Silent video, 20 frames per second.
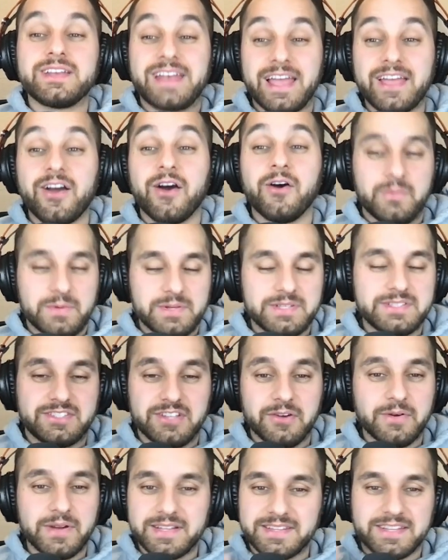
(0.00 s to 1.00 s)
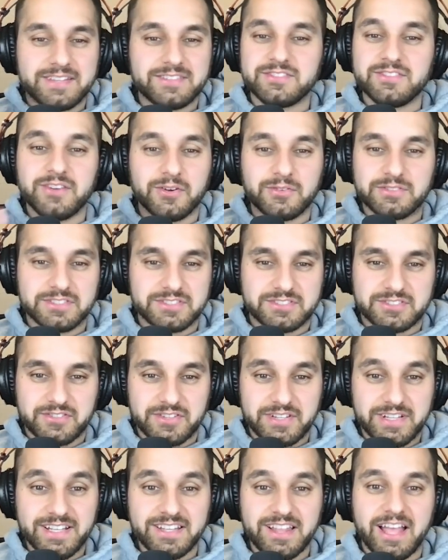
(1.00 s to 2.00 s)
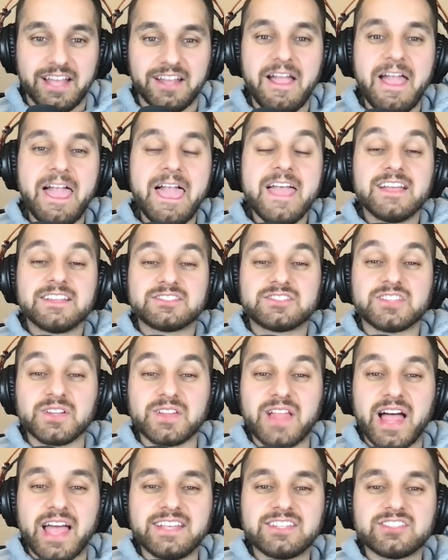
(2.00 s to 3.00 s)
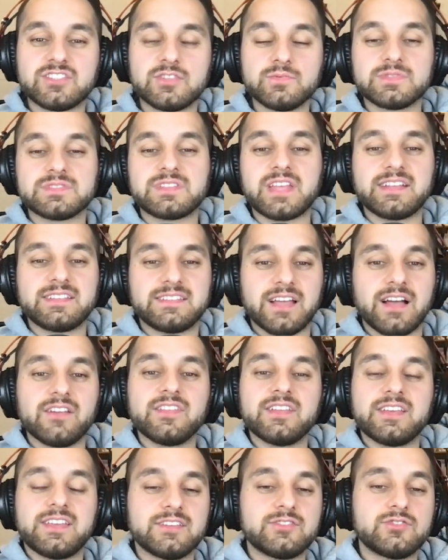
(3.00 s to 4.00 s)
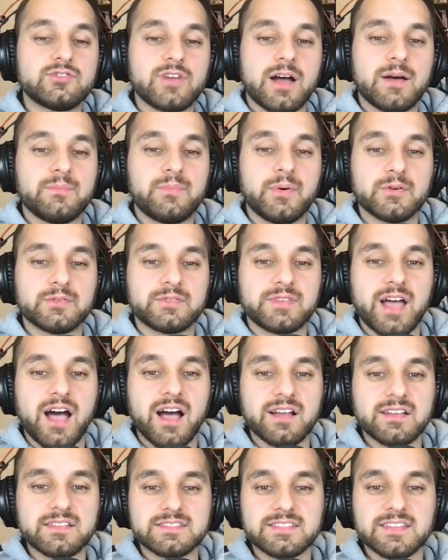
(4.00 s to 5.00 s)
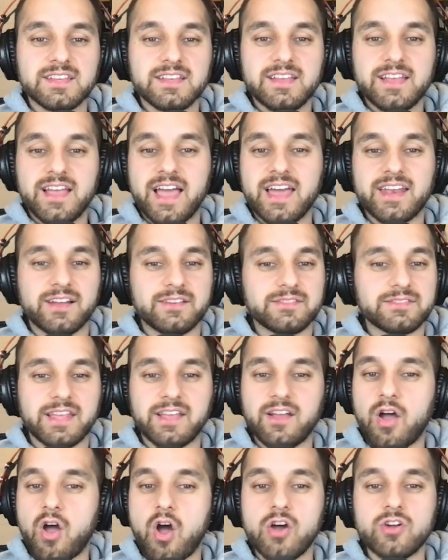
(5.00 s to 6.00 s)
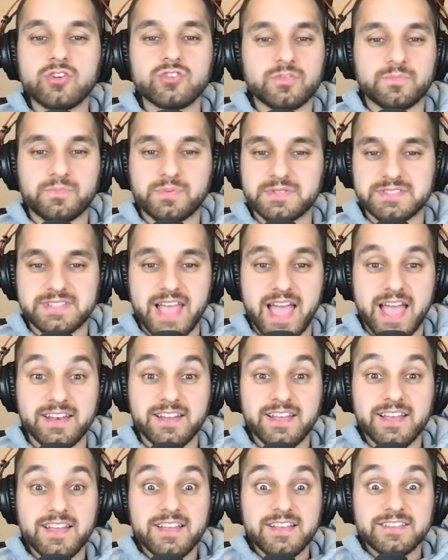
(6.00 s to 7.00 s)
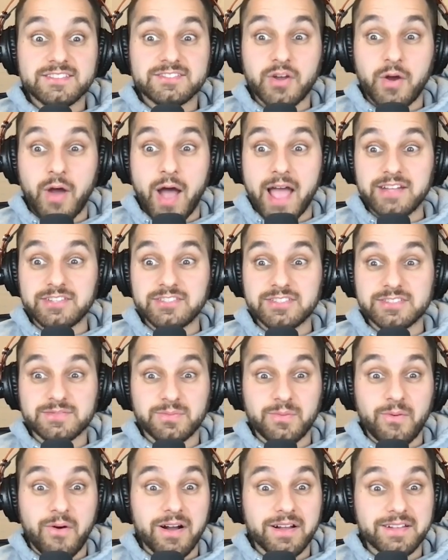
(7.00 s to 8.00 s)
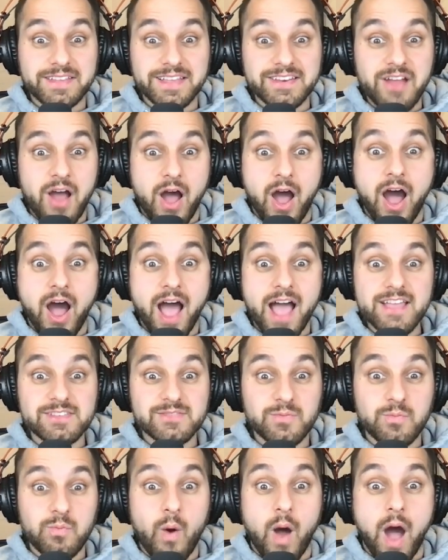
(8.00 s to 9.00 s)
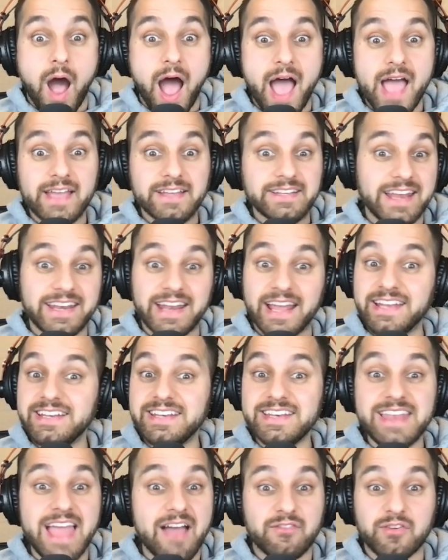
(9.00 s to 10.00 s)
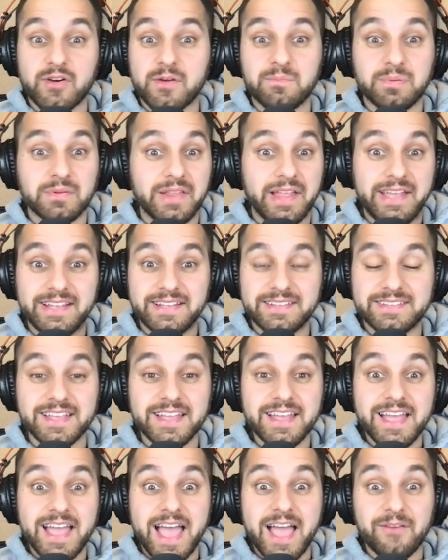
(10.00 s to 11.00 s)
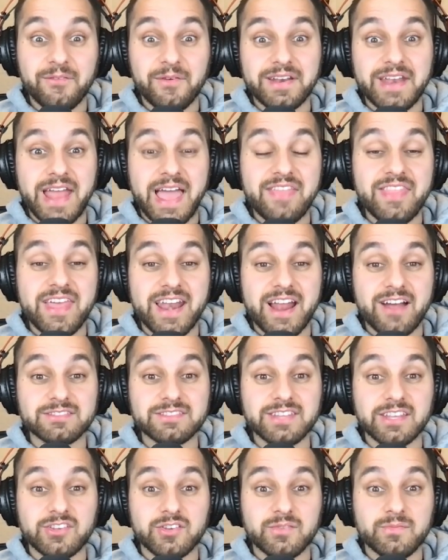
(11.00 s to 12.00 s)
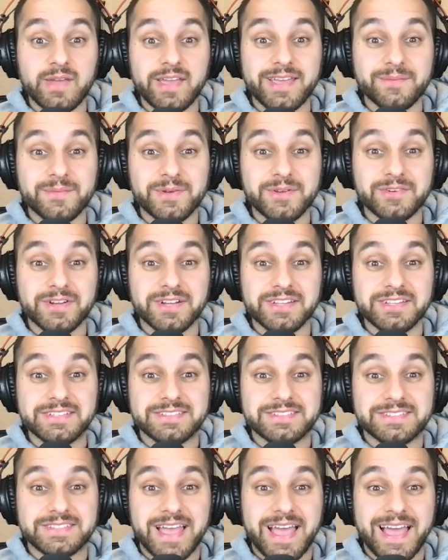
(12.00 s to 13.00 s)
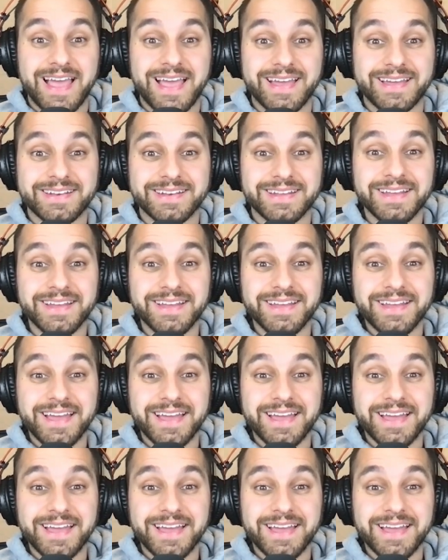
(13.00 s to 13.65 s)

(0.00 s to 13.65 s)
And I always do it. There's no discreet. So she was like, tell the kids you got Botox. And I was like, 100%. So I just walked in eyes wide and I never blinked. And then I was like, you're making me really sad.